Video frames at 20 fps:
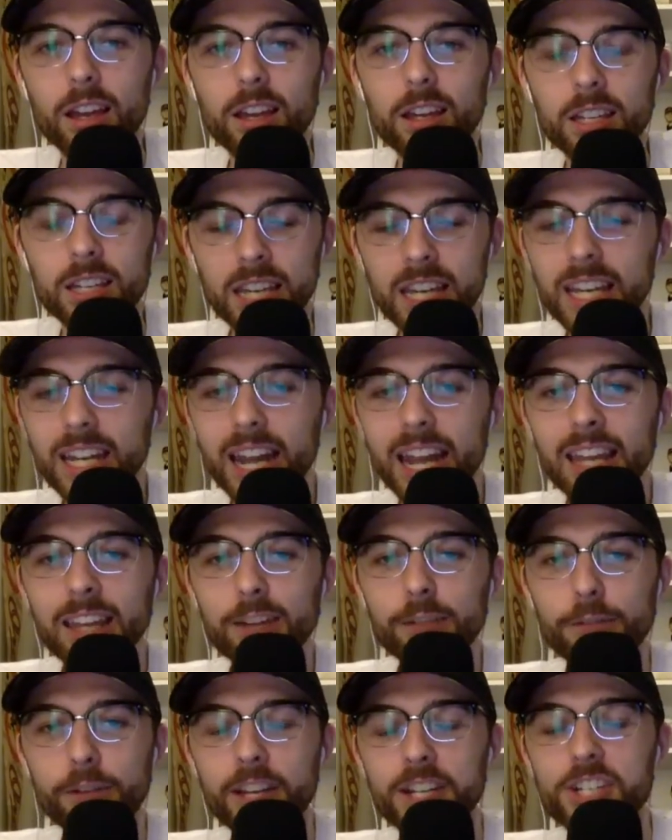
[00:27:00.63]
Keegan
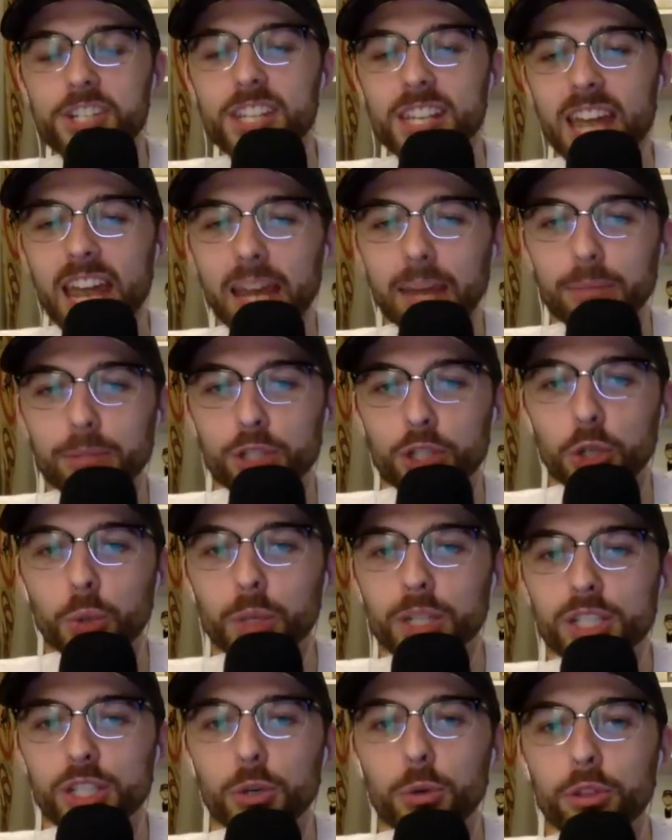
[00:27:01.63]
Akin finished the game two
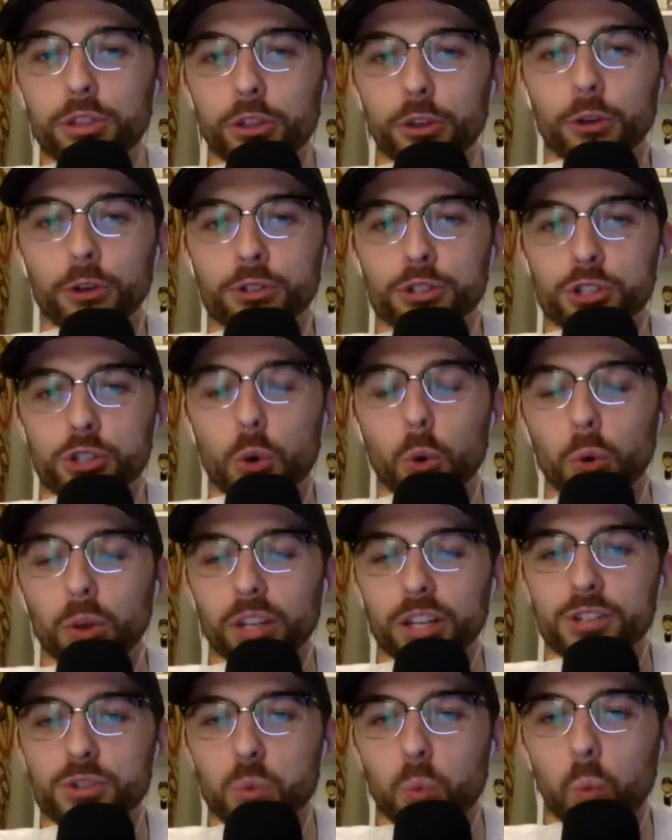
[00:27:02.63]
and two thirds
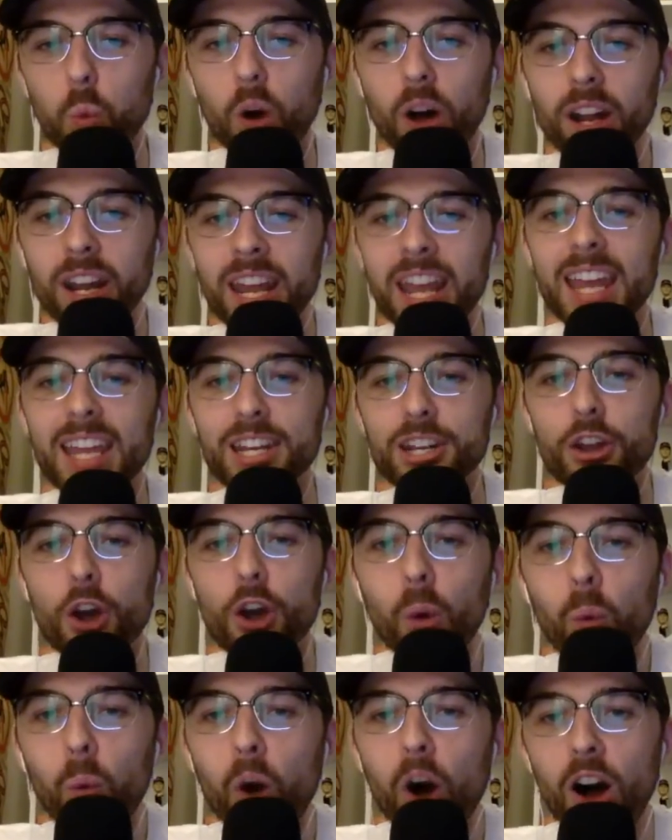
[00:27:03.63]
scoreless, one hit, no
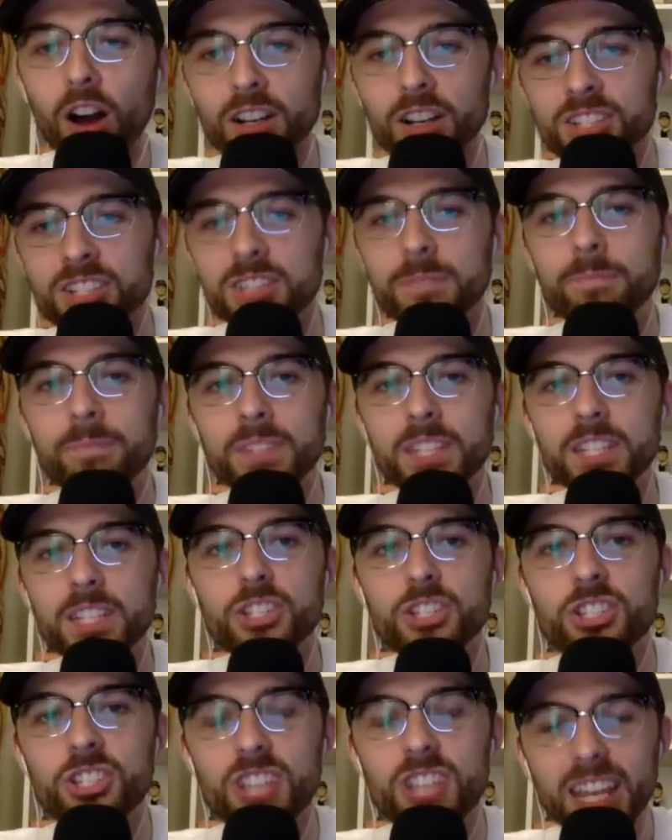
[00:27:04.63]
walks,
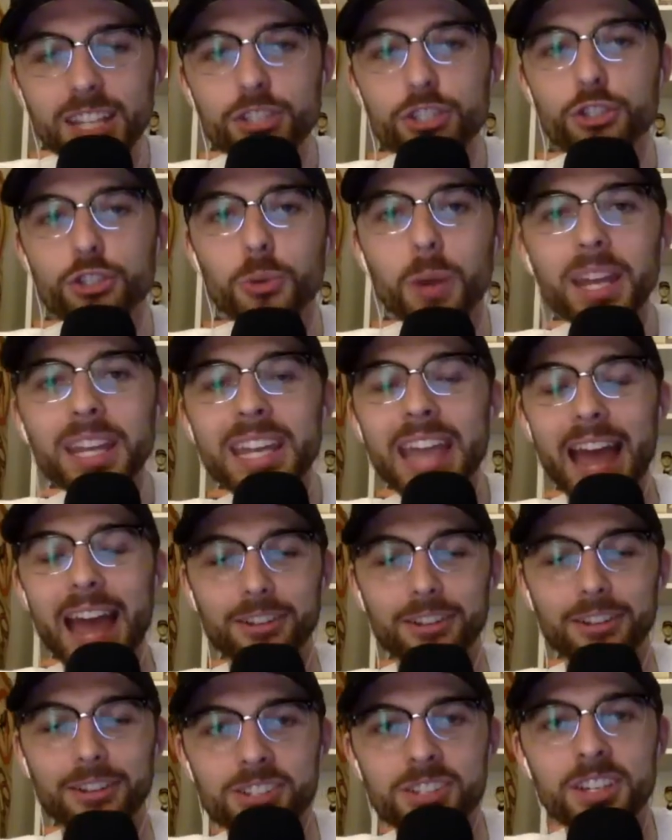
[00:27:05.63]
six
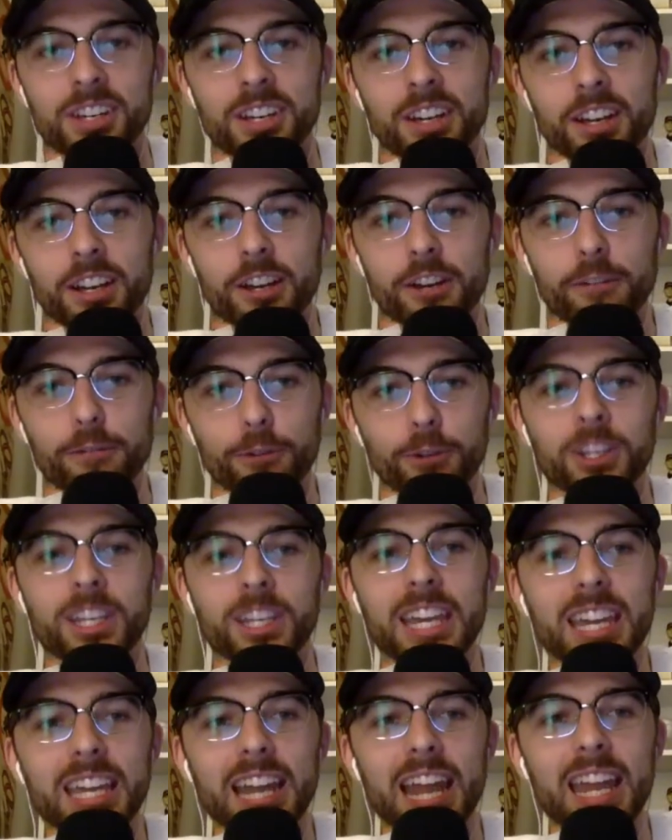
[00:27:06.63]
strikeouts for
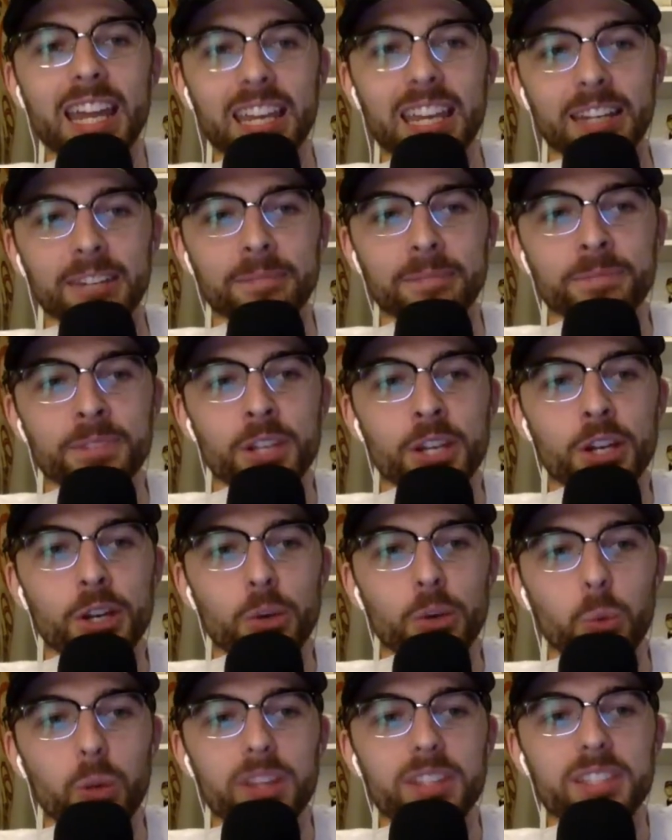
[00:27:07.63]
Keegan Akin
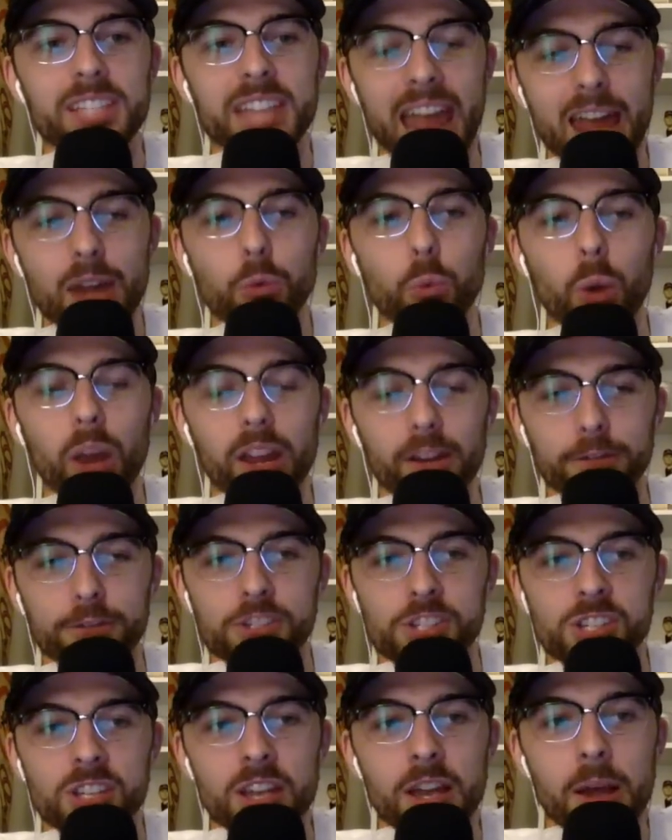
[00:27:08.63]
with 10
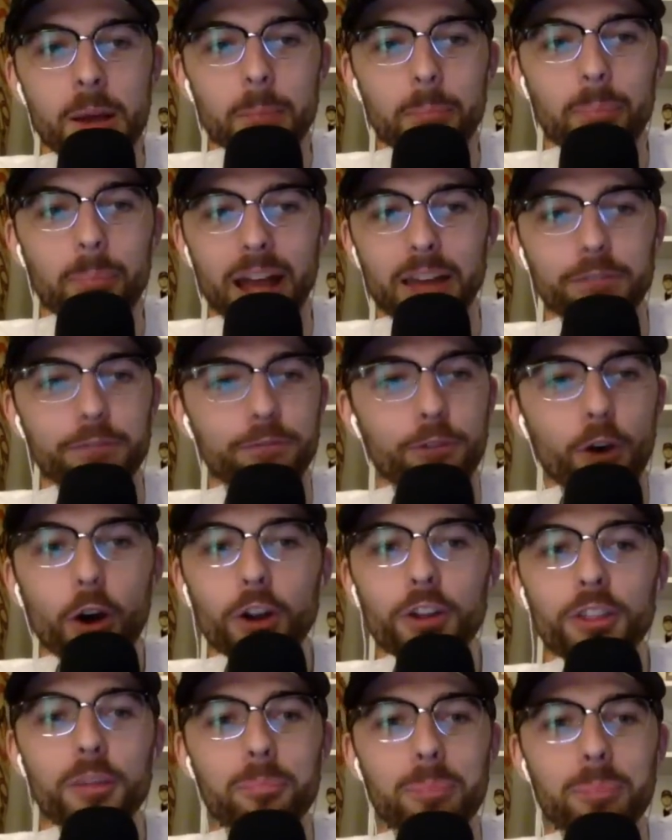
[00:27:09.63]
whiffs, by
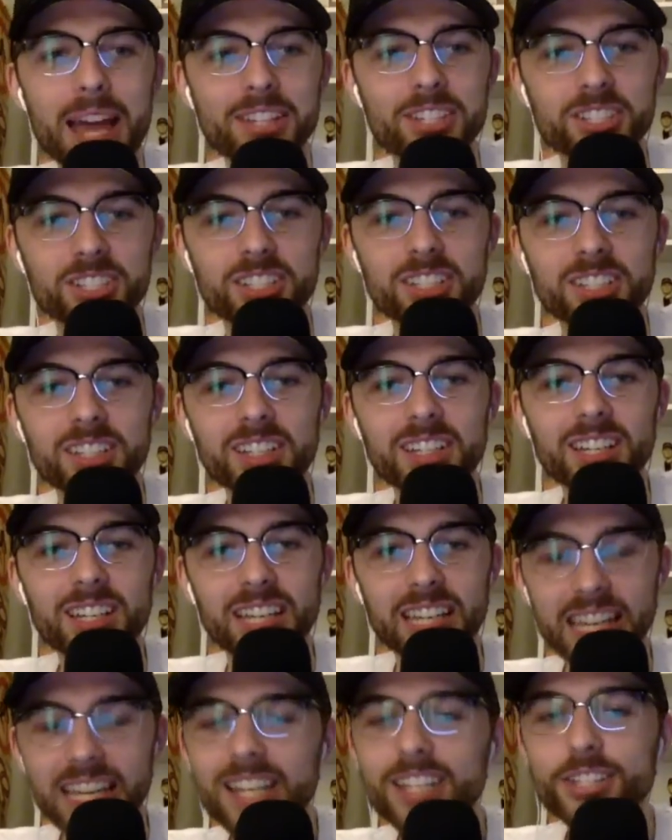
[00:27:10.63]
far the best
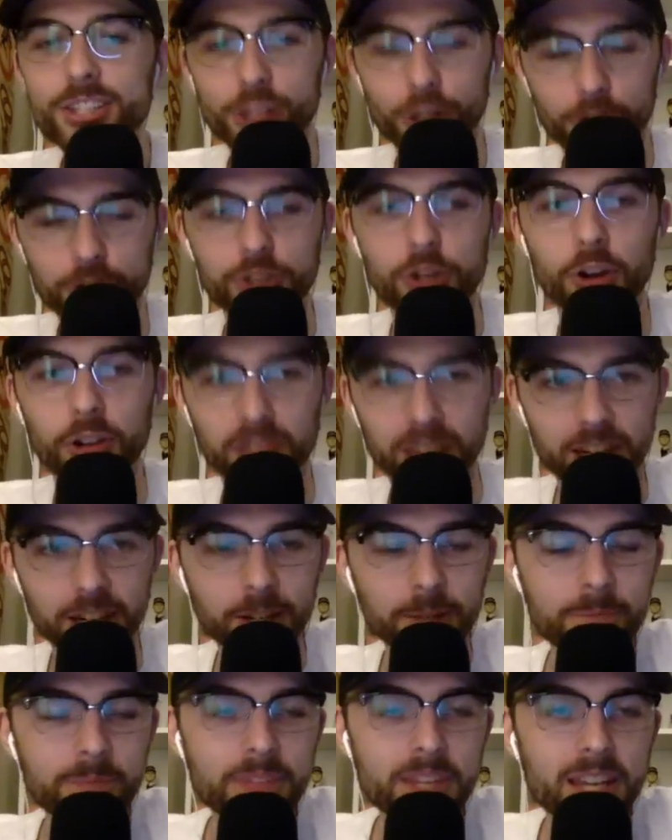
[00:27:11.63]
he has looked all
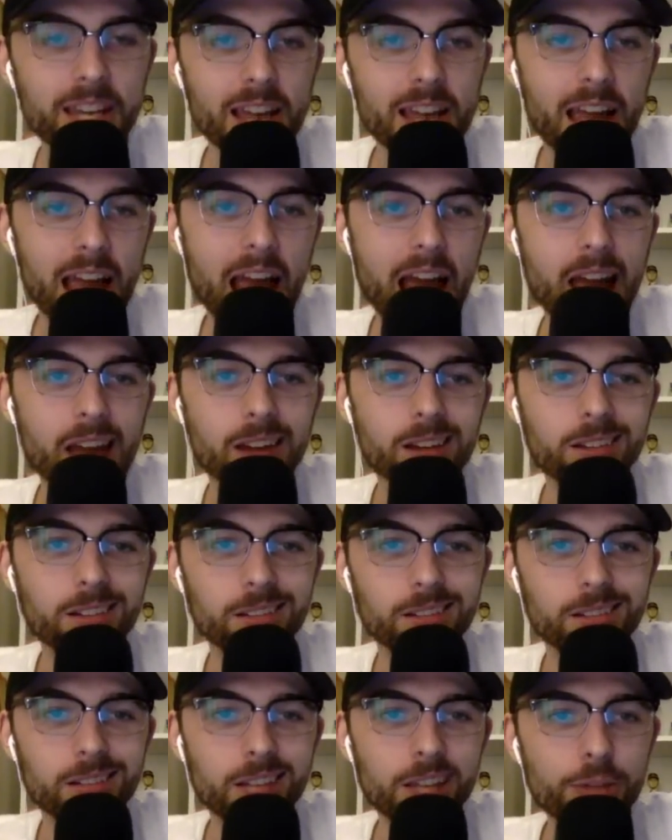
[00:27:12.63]
year.
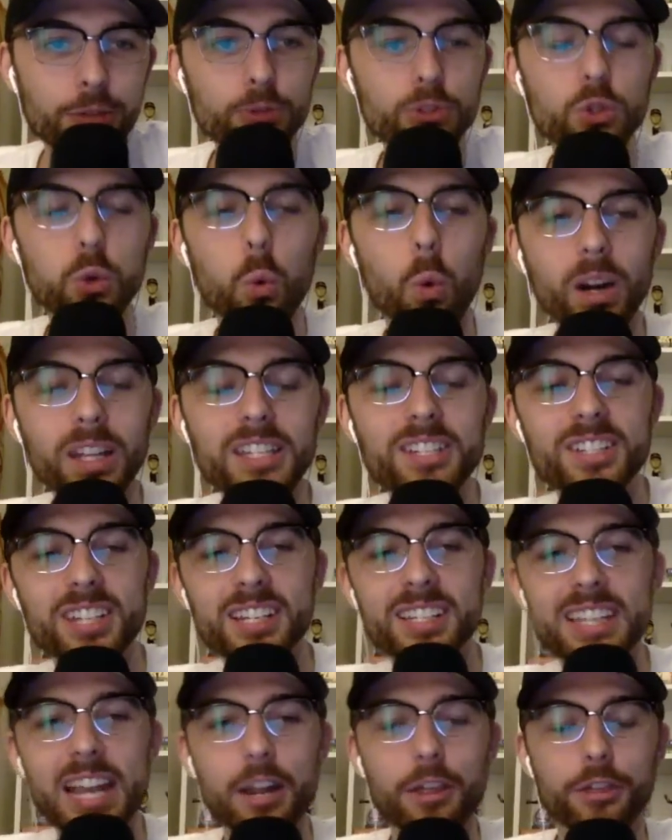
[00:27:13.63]
And he threw
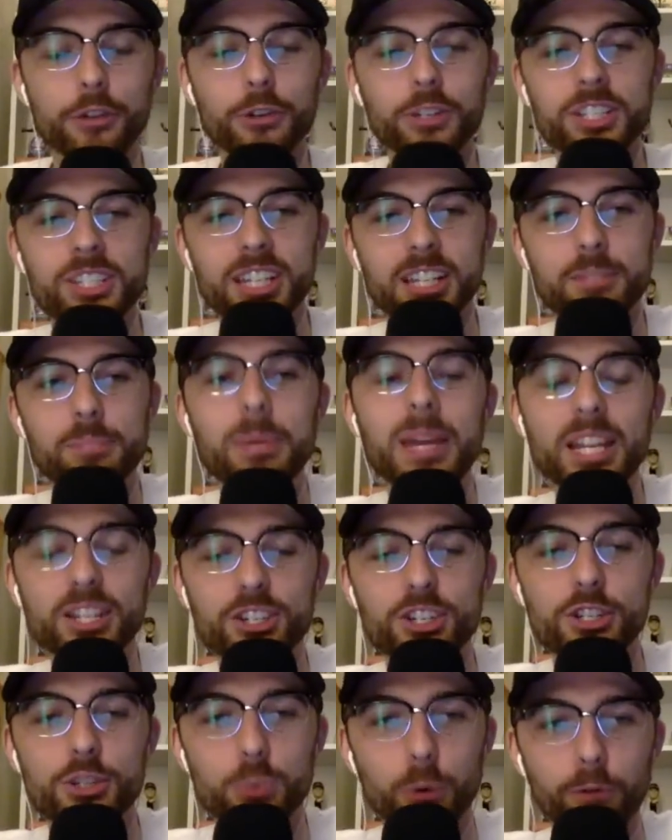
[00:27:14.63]
26 out of 36
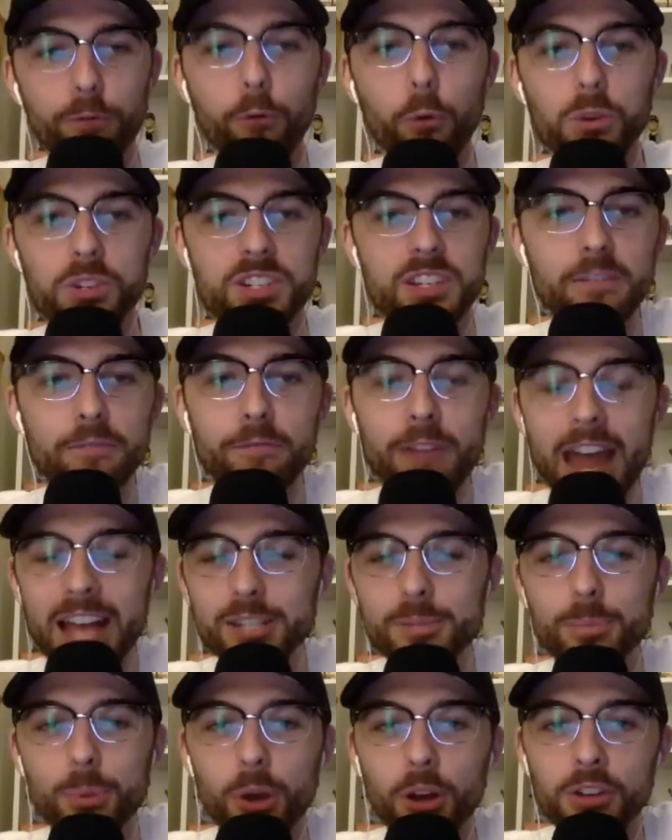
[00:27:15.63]
pitches were four seam
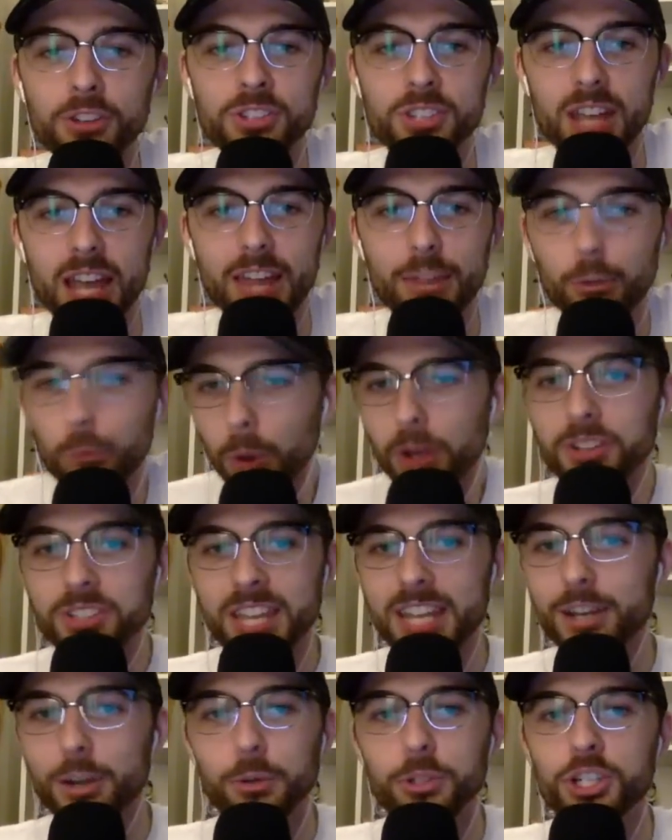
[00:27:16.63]
fastballs, and the Royals
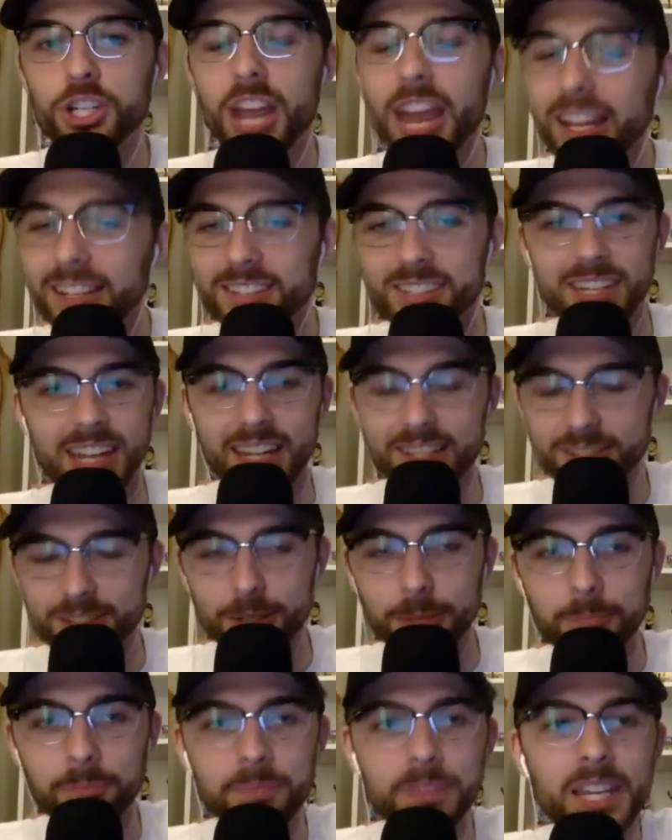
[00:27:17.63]
had no chance against him.